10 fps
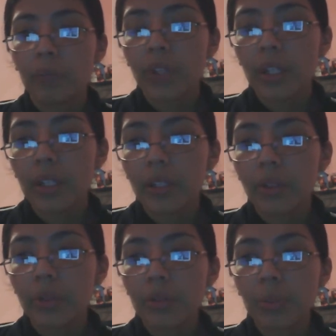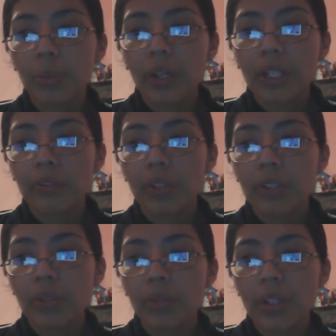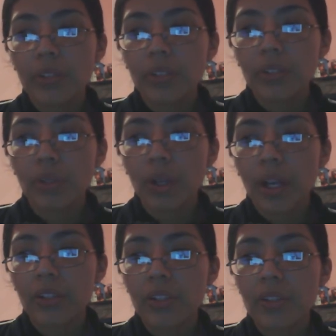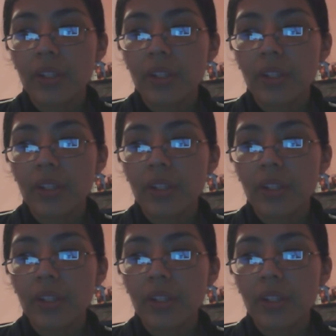It includes providing face-to-face interactions